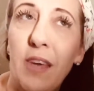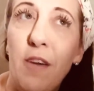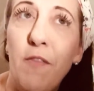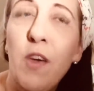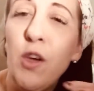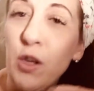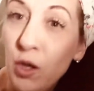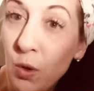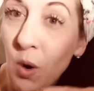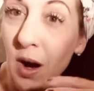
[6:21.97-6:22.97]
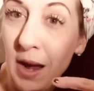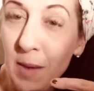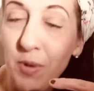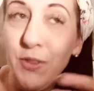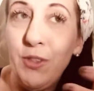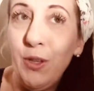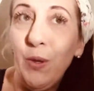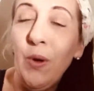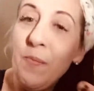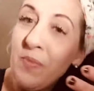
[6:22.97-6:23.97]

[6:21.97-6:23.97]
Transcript: if you are able to